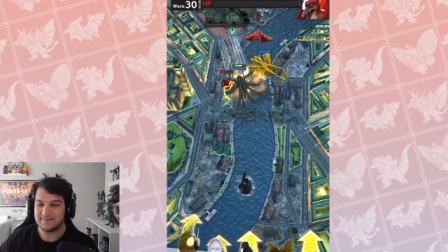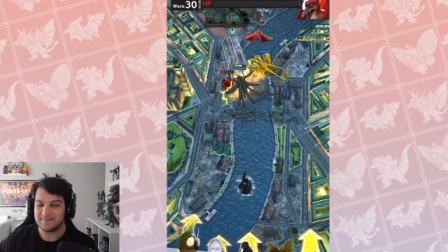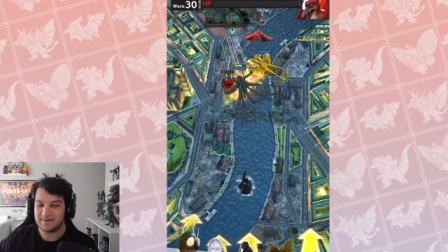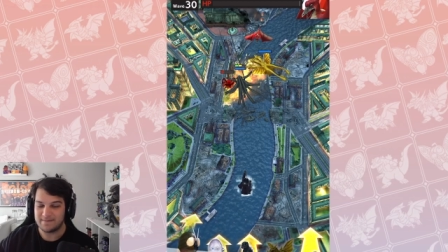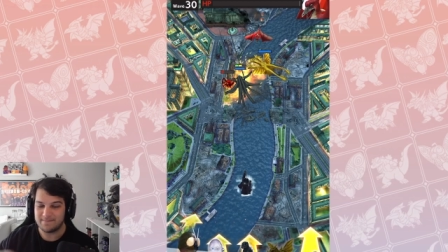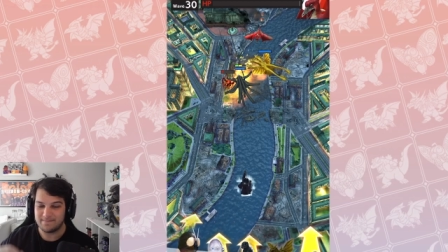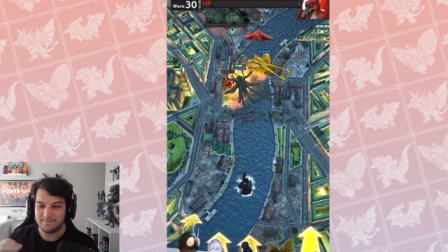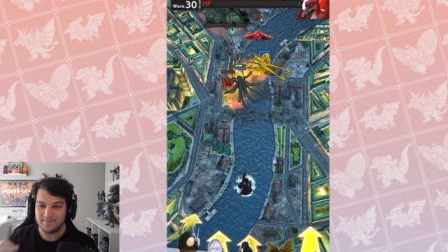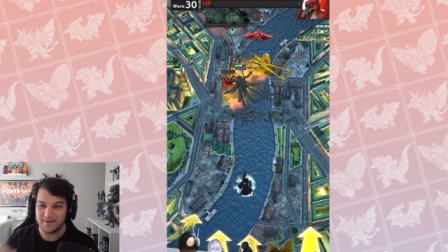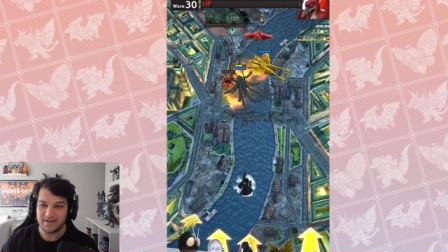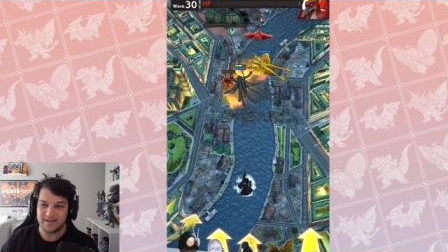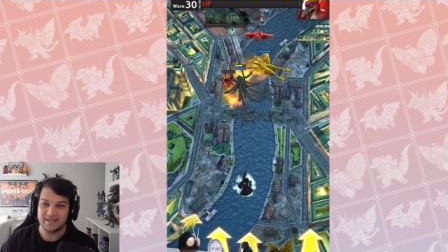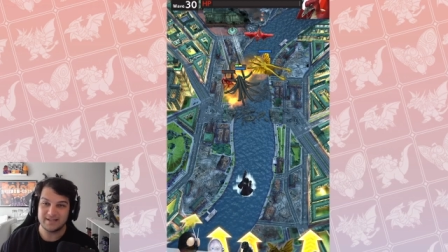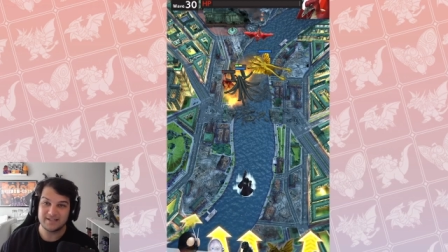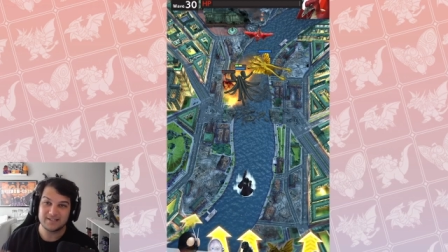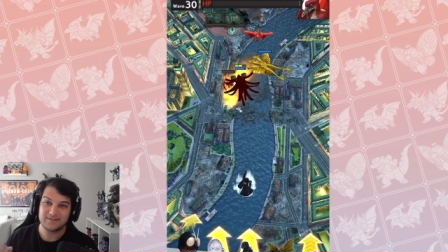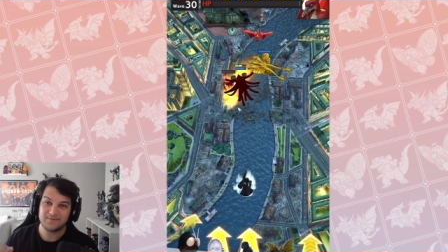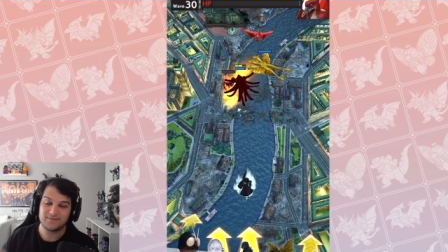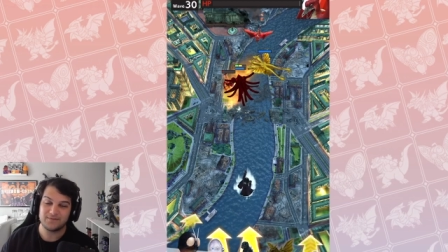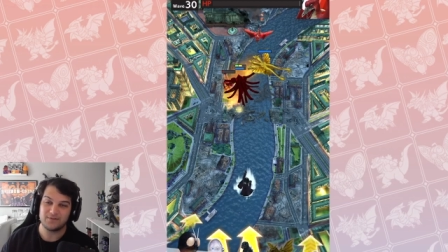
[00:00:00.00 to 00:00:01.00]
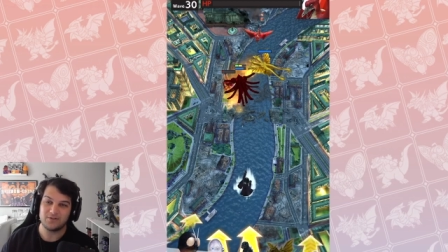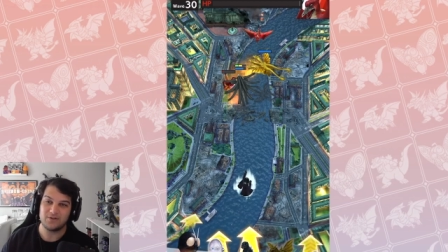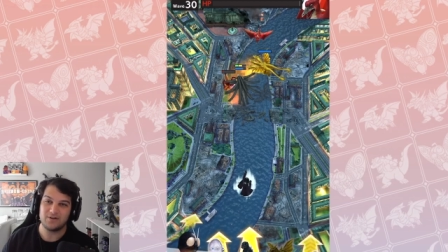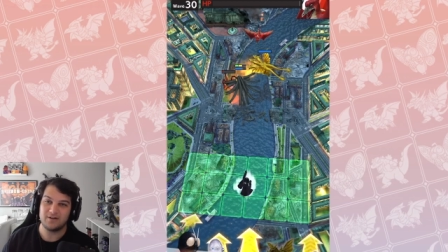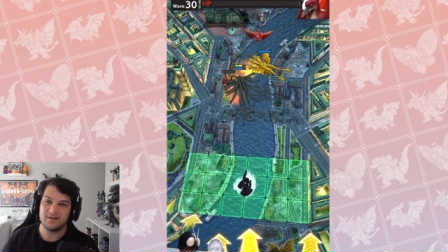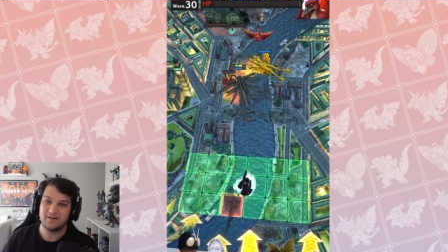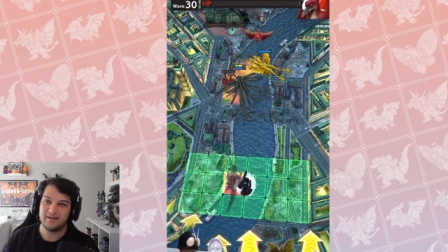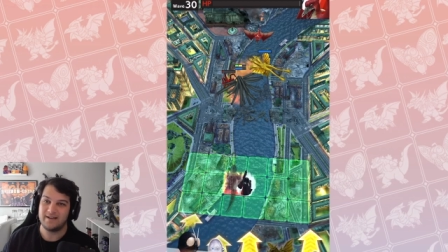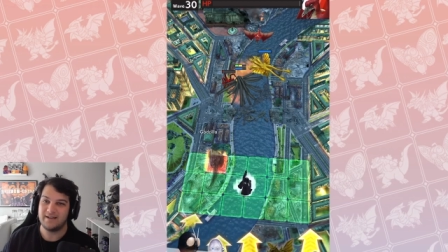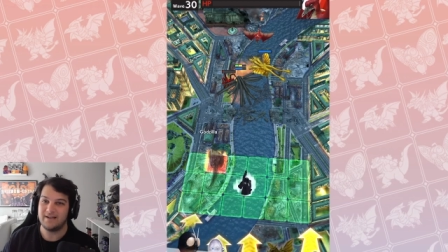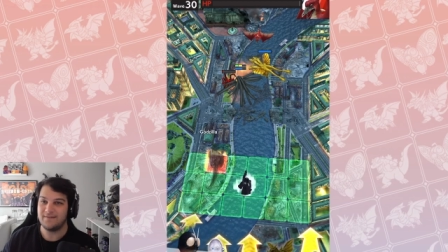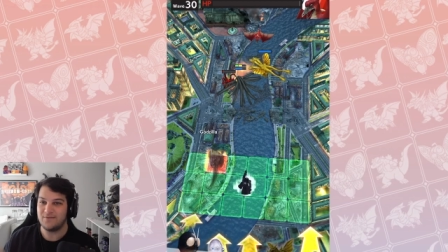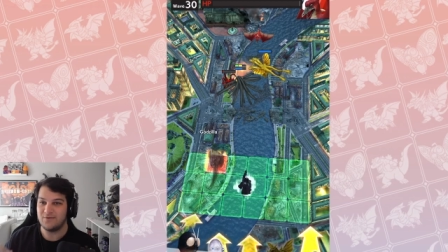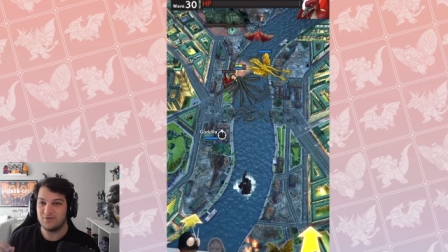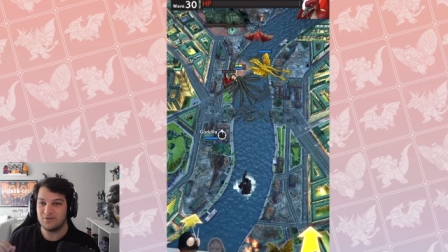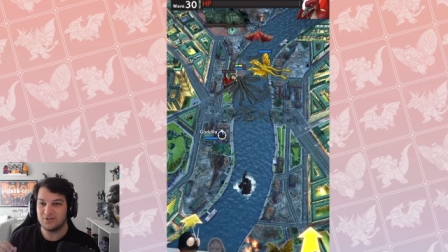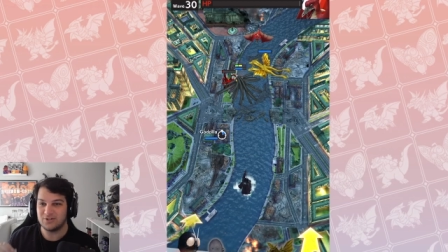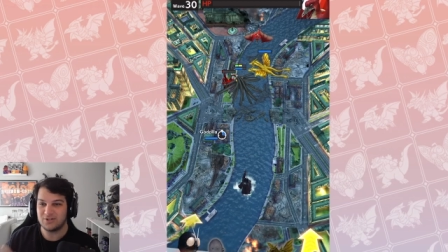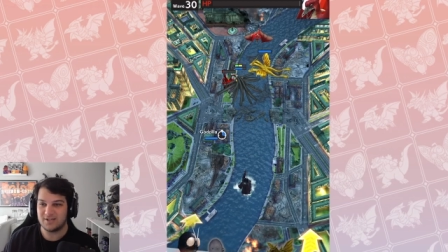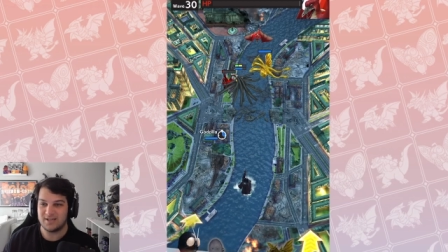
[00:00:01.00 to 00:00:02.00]
It's like my biggest flaw, and if
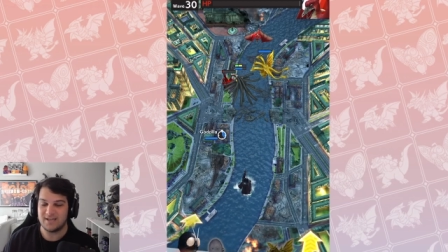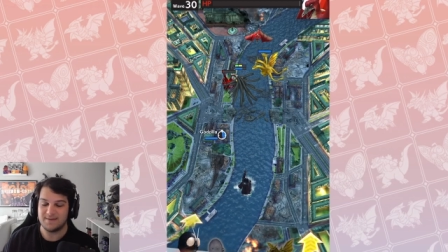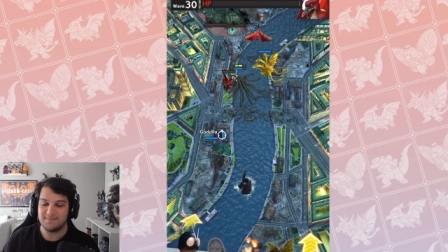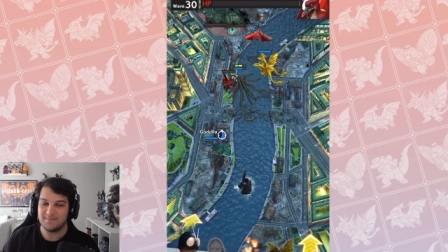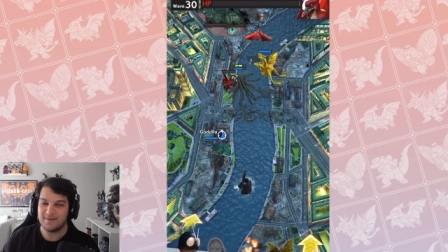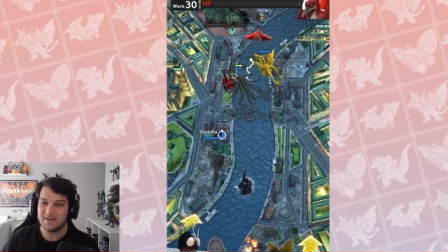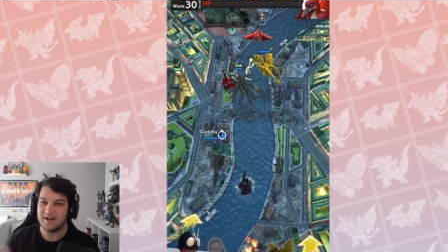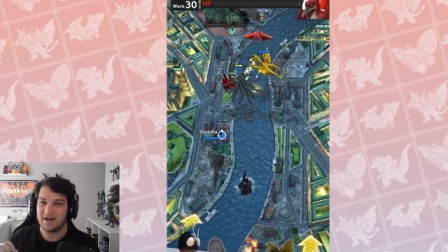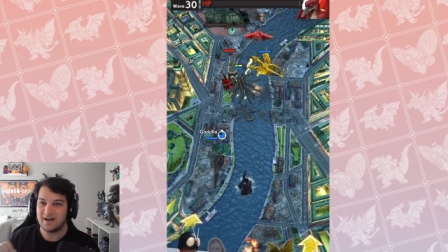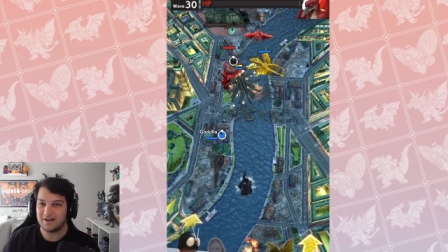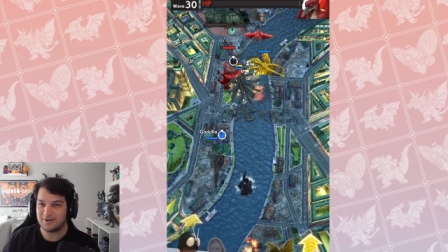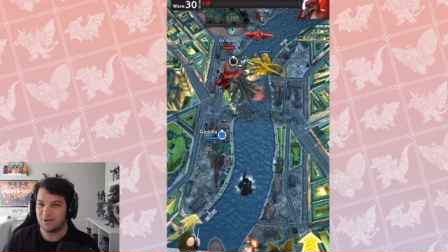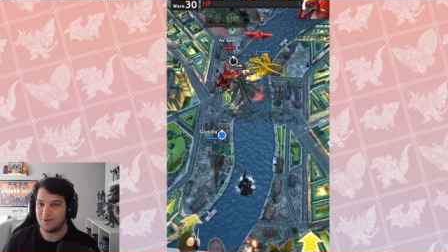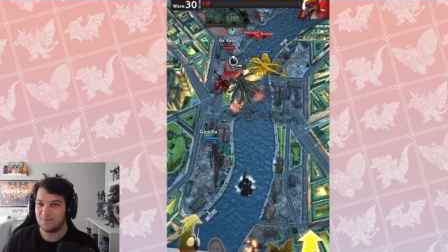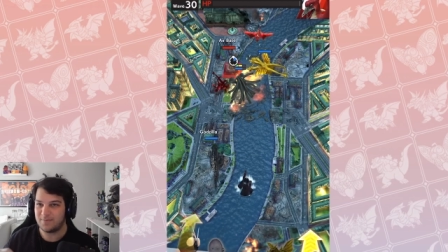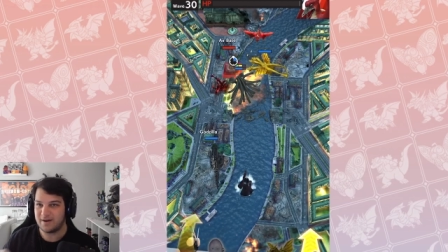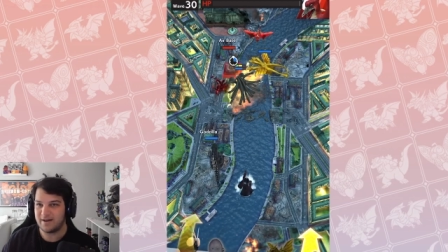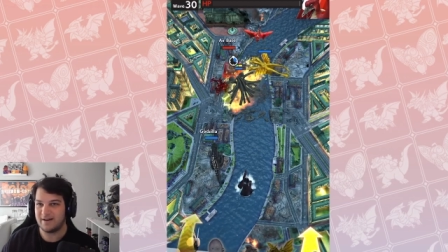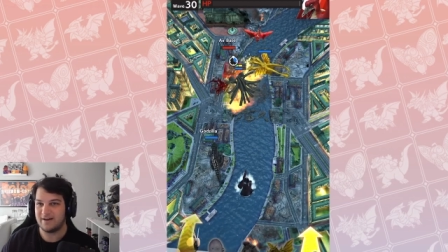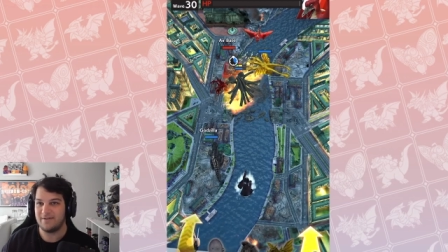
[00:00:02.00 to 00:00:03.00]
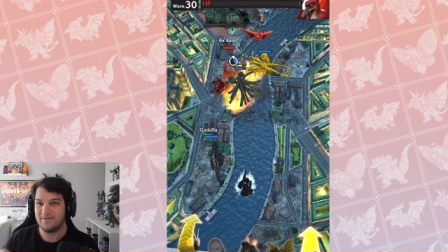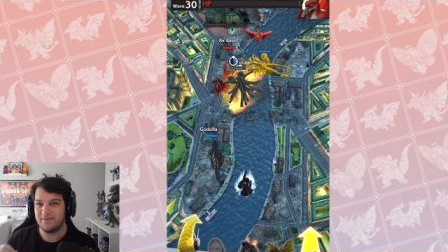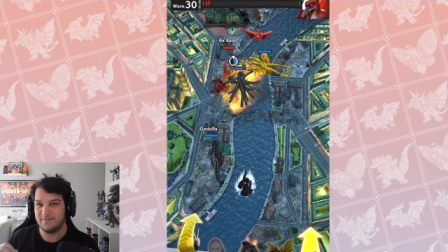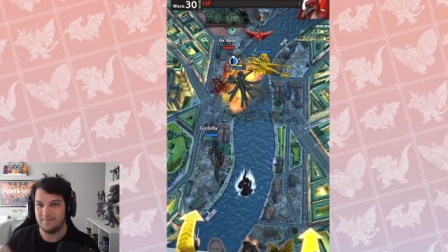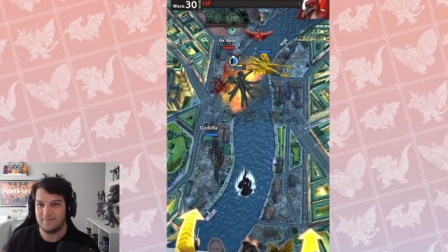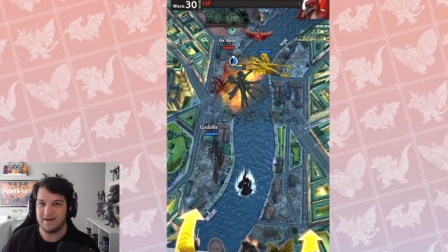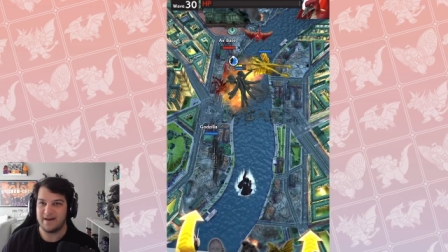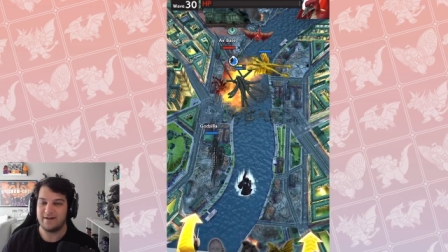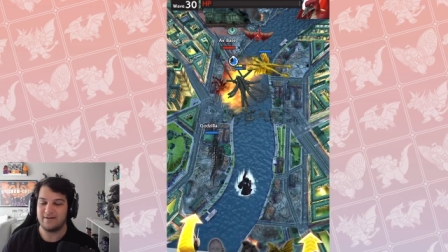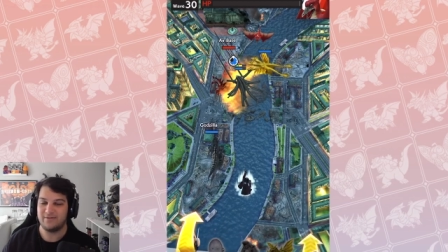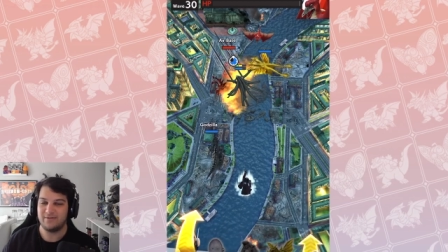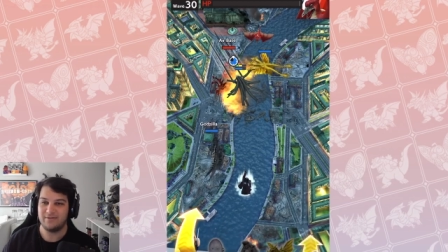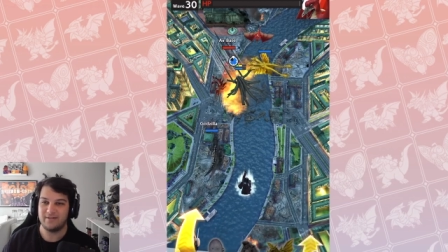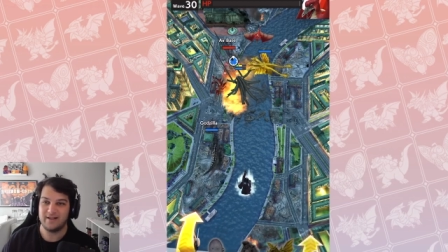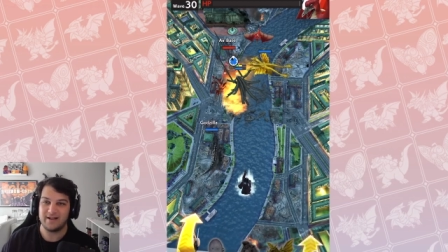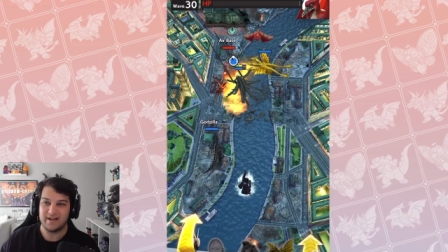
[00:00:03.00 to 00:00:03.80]
you can just keep me occupied on the battle,